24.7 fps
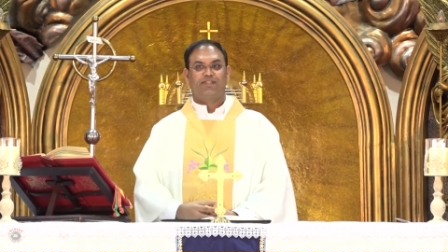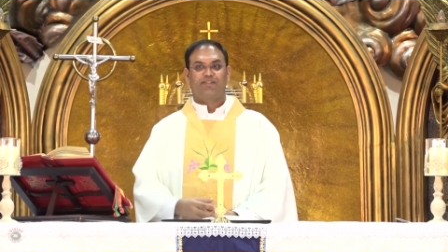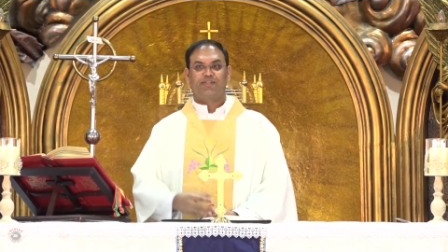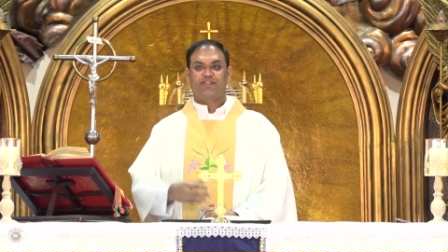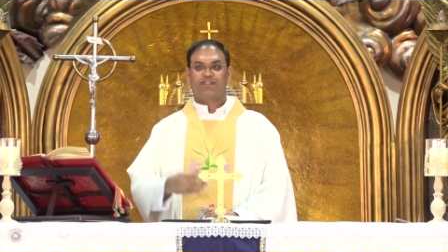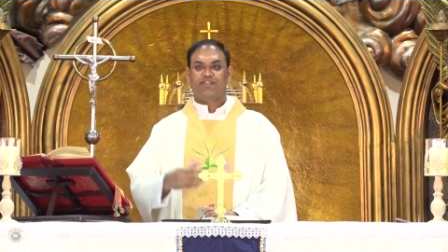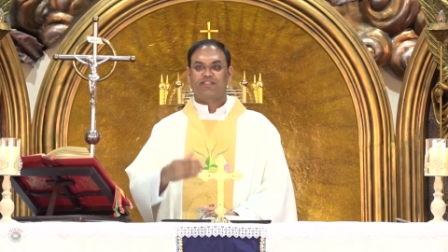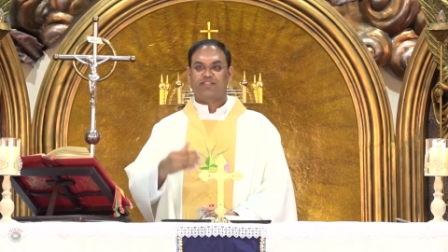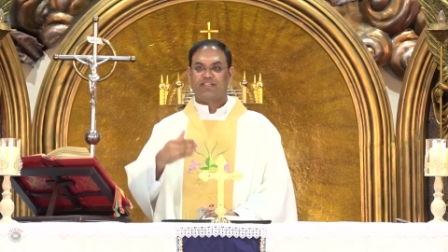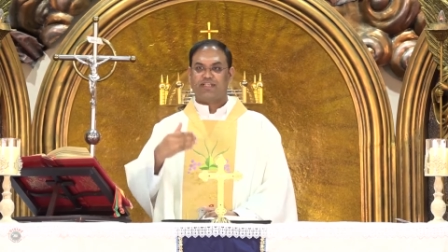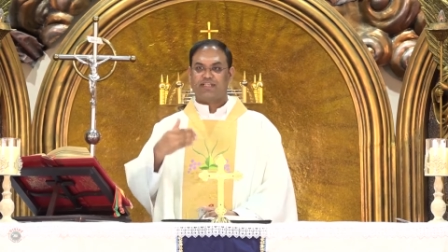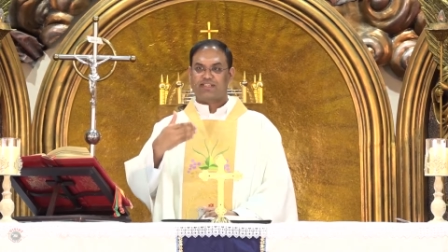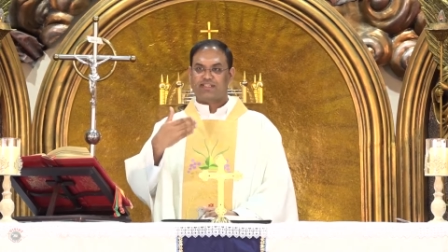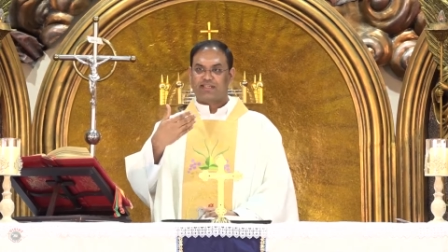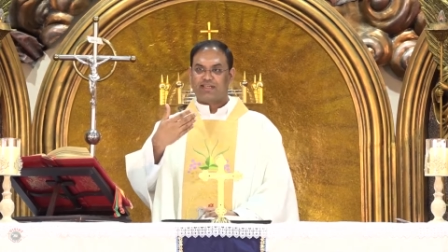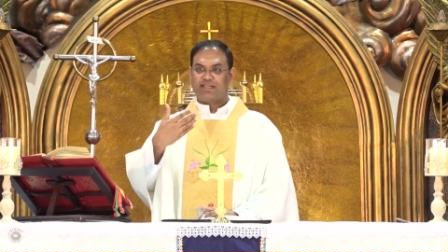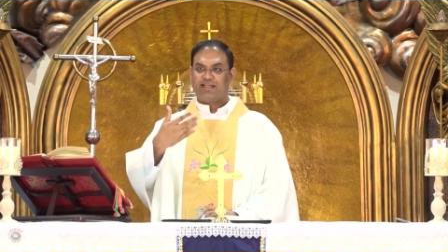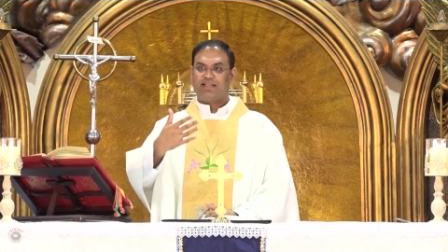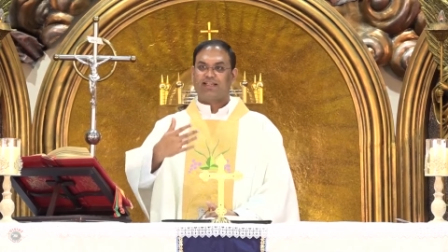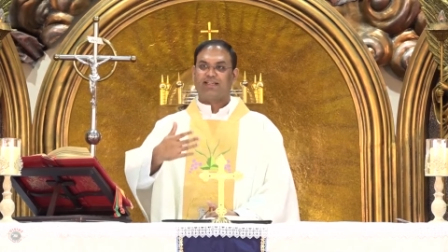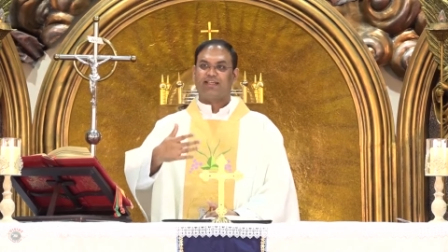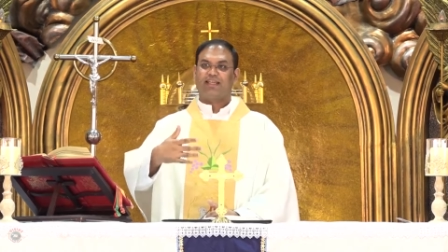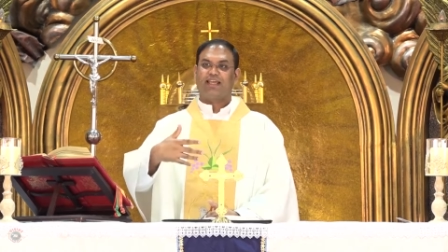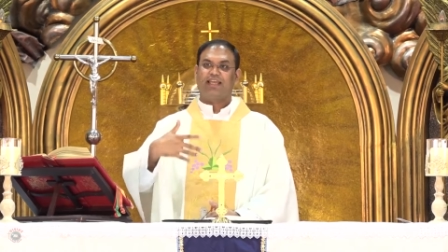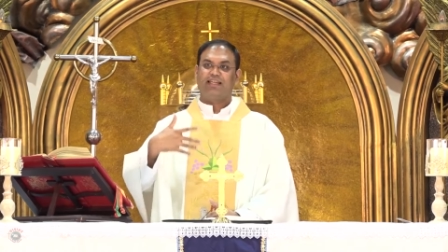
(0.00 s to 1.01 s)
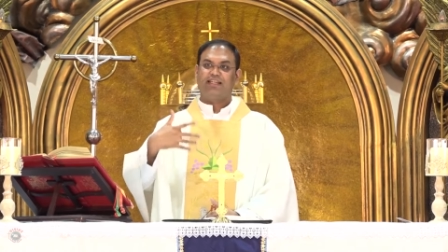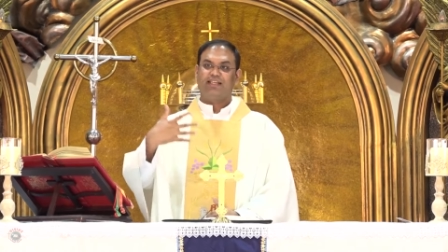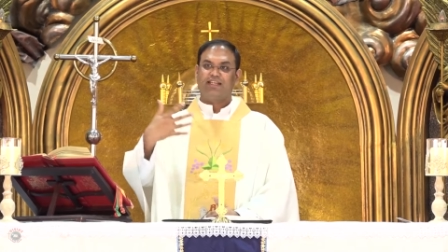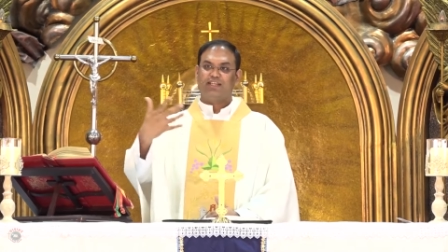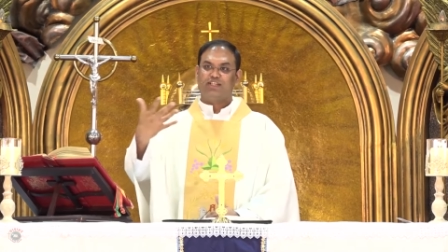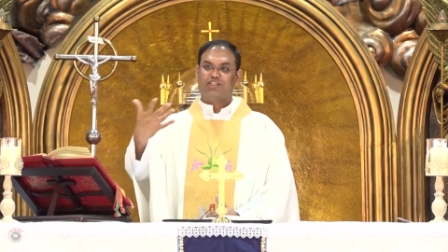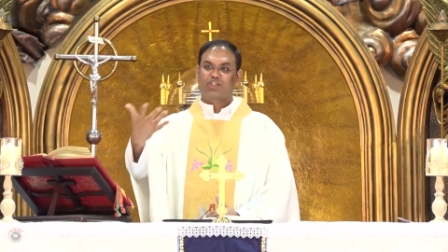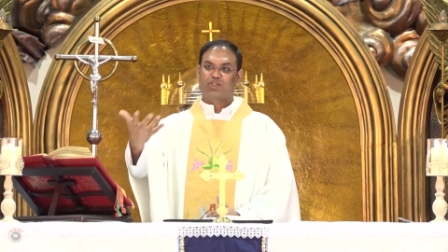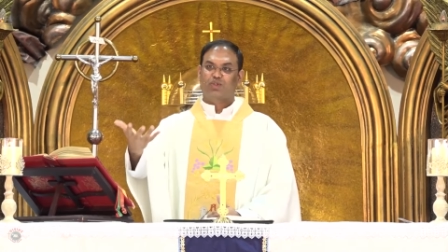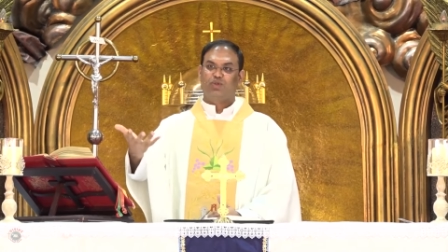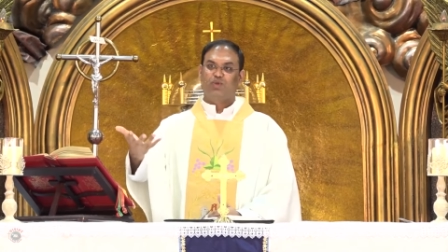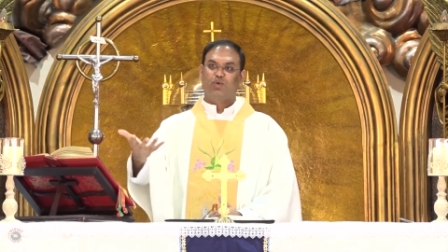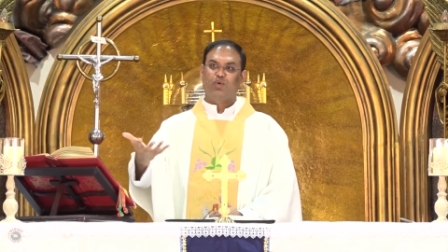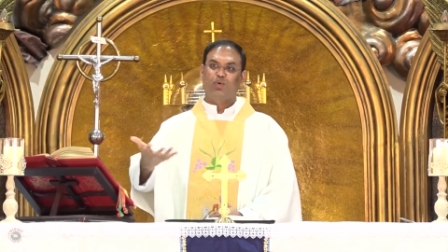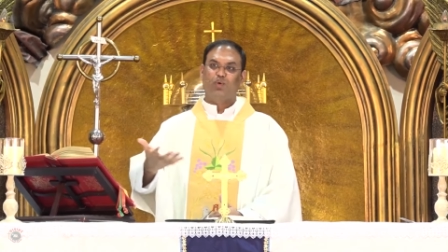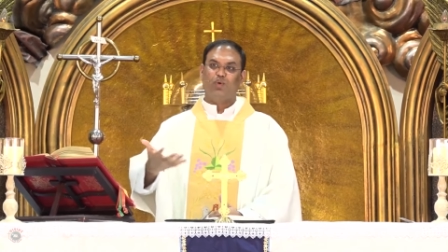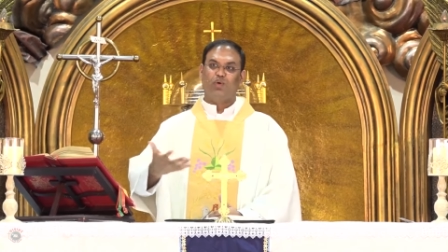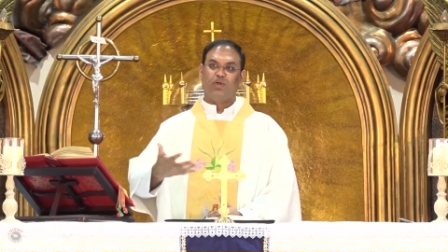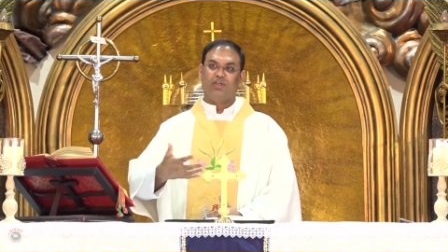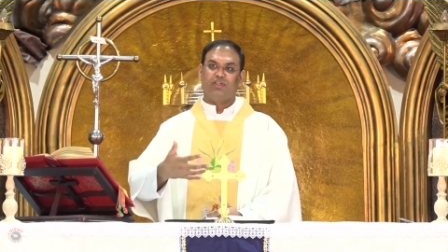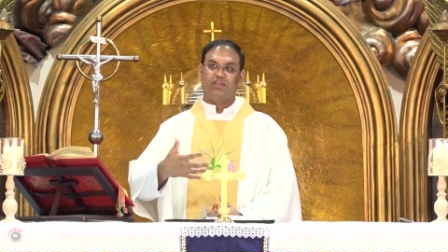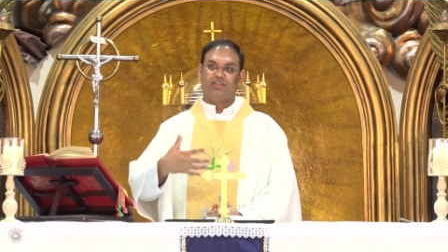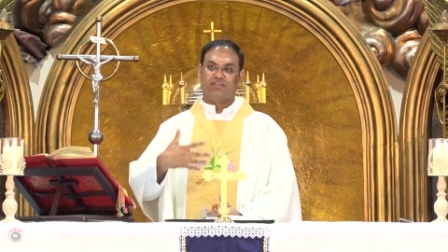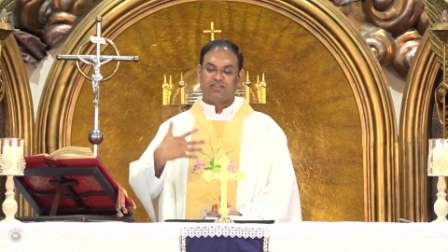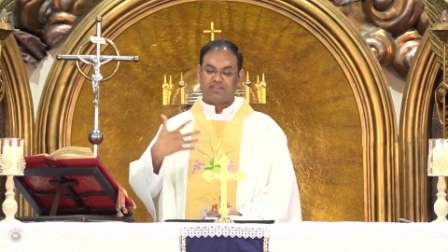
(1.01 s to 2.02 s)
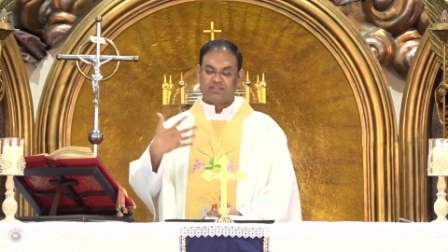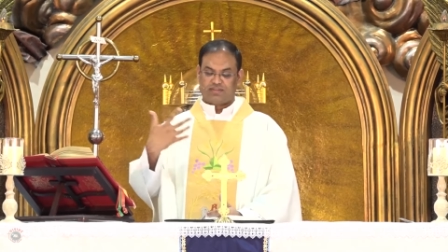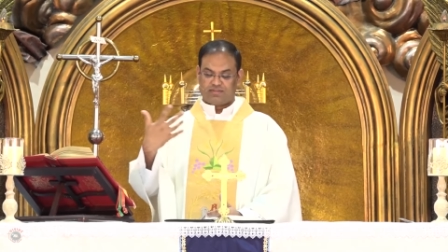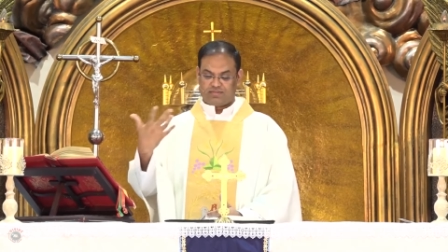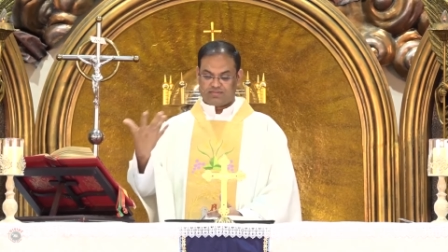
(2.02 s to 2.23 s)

So it's just like any school